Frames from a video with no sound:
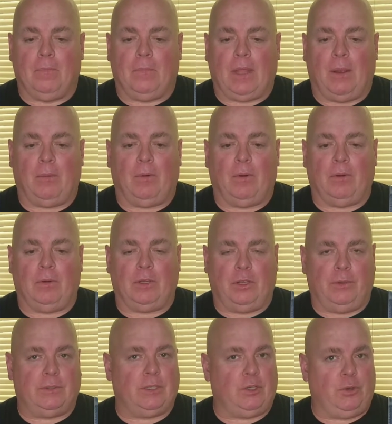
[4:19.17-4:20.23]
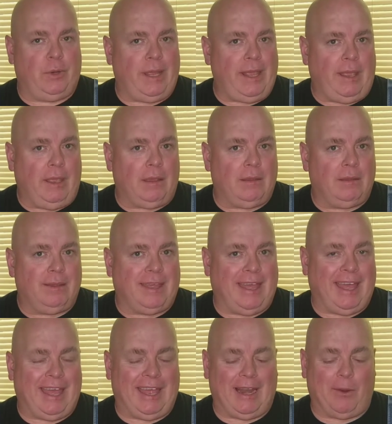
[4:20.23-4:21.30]
they were using unique.
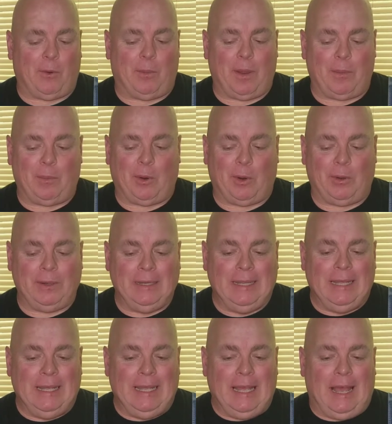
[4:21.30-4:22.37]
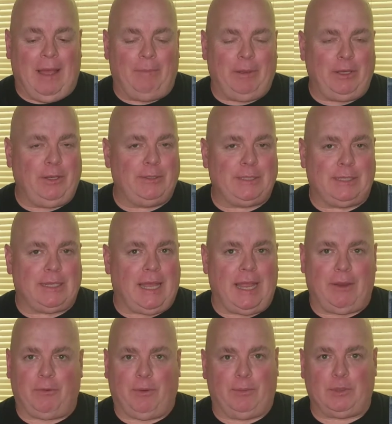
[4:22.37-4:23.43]
And I remember I've been using
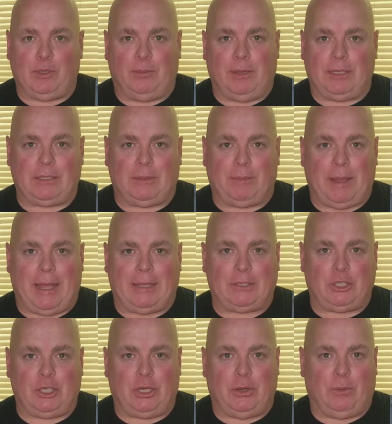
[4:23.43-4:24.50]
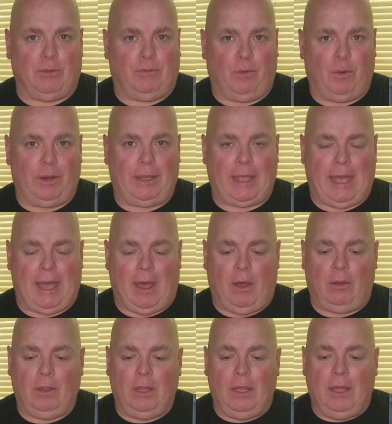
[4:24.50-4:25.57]
tight group so much the past year with 40
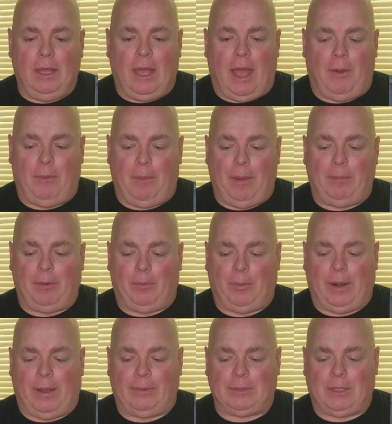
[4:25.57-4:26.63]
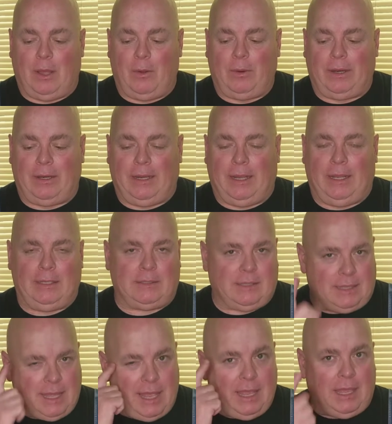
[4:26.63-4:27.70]
cal. I remembered when I was loading these
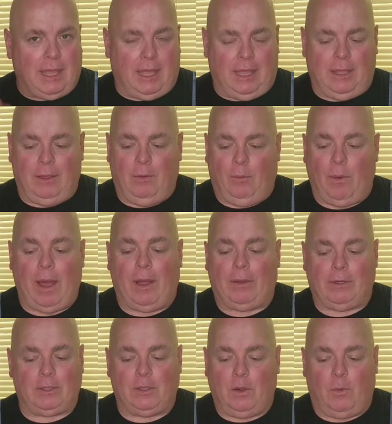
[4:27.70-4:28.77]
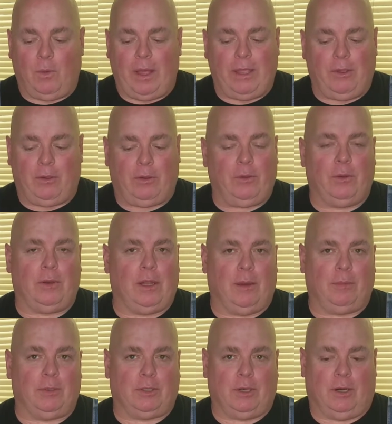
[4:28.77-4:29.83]
thinking, wow, there's no way you could do a
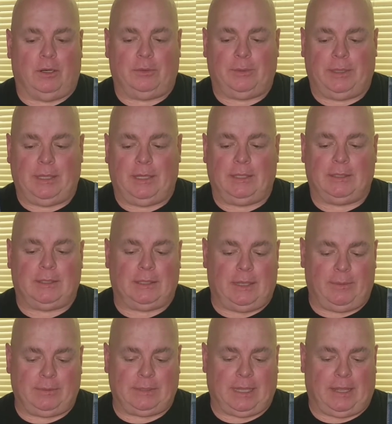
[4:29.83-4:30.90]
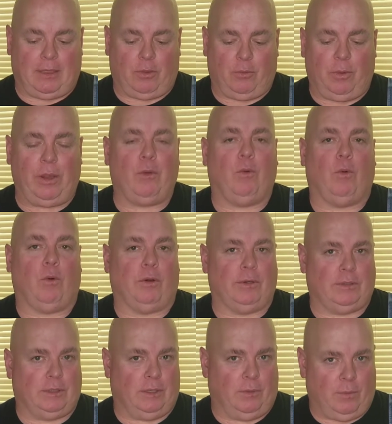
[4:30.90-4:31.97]
double charge, because there was like
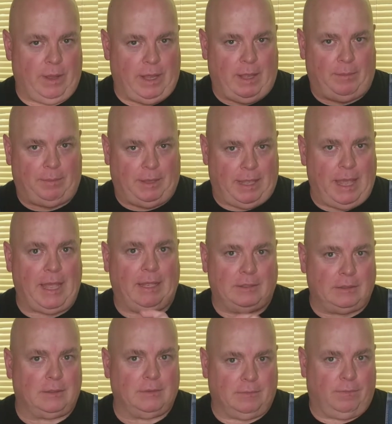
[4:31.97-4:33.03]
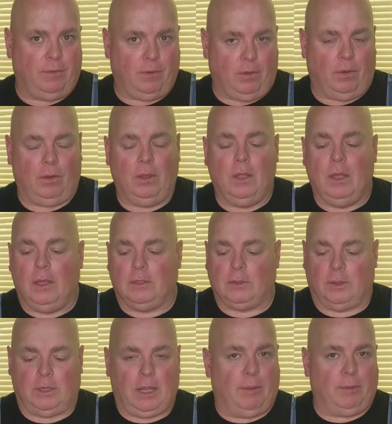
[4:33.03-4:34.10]
3/4 of the way up the case full. So
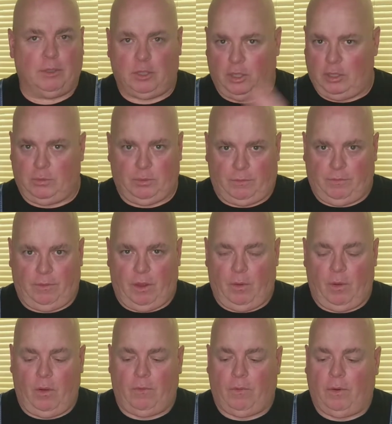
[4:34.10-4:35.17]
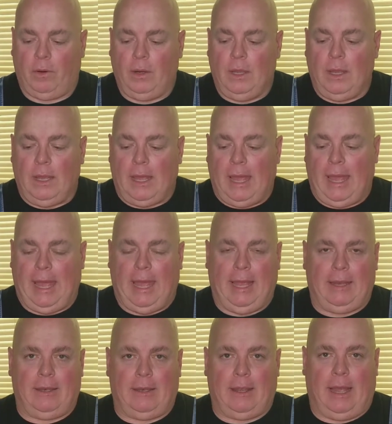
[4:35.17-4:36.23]
a double charge would flow over.
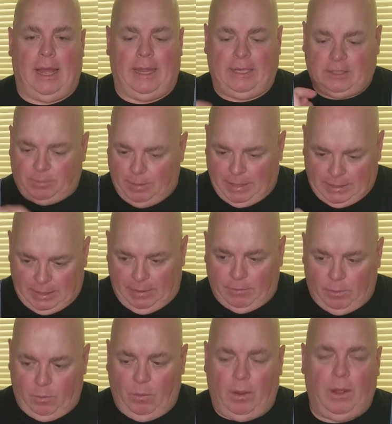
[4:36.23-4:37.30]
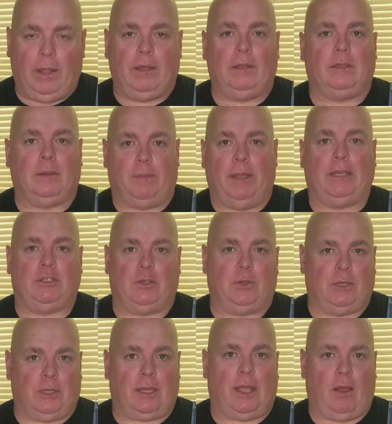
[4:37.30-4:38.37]
And I inspected every one to make sure
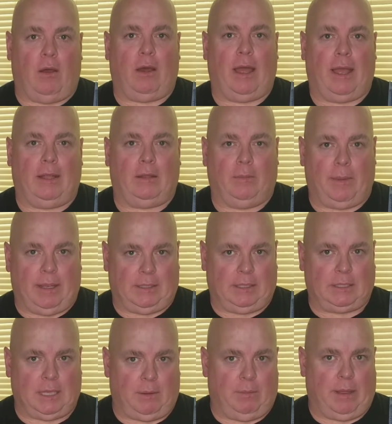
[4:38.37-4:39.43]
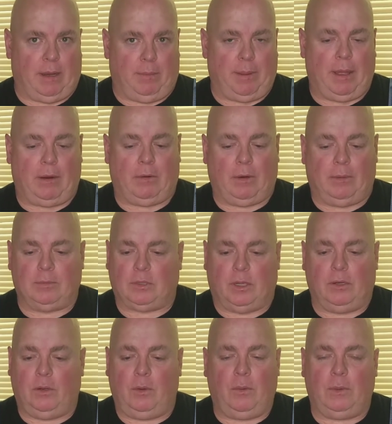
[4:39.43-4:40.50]
that they all had about the same amount of powder in them. So I
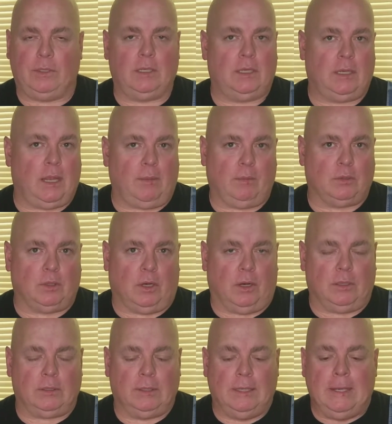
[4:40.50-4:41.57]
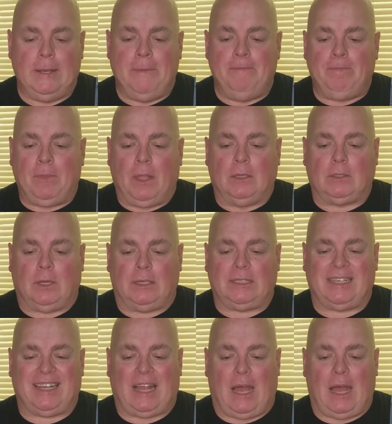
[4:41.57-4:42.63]
knew it wasn't a double charge. So I
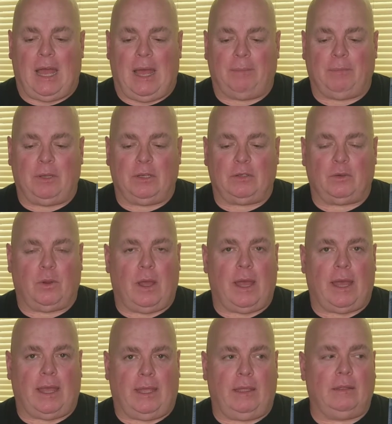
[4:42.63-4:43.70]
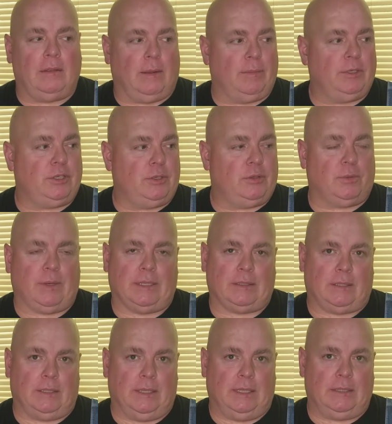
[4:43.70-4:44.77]
said, I'm going to shoot the
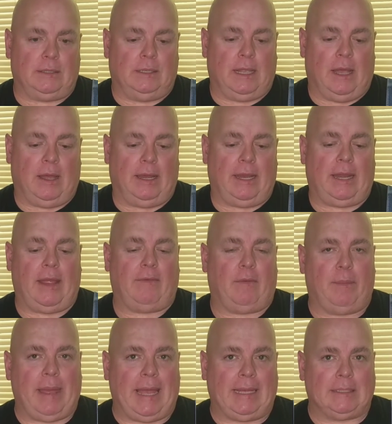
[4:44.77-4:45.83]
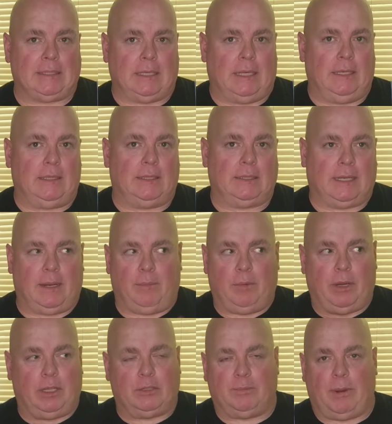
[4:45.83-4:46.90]
rest of these. Now, I didn't have a magazine because I didn't
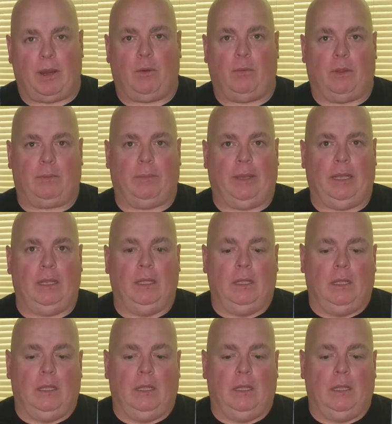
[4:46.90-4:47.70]
bring a spare with me.